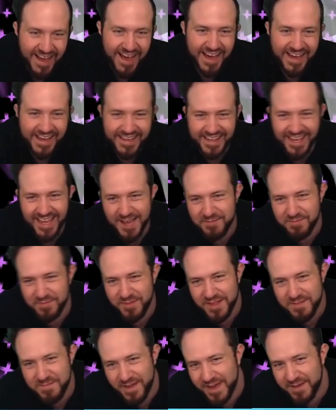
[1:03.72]
I can't
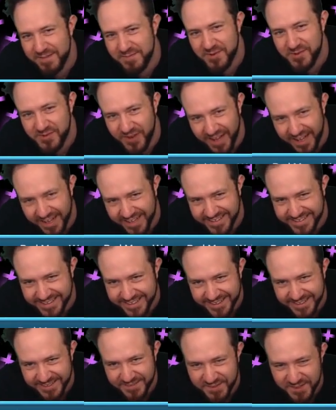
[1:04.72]
play Bad Moon
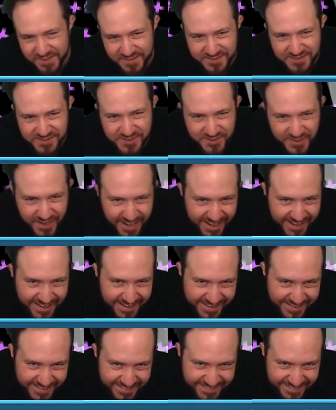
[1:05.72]
Rising if you have
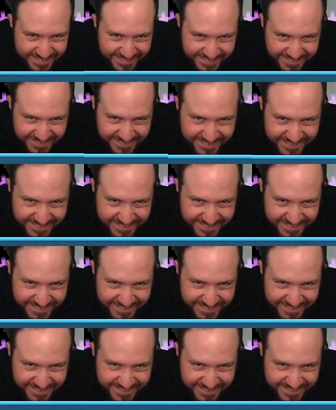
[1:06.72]
Dragon, though.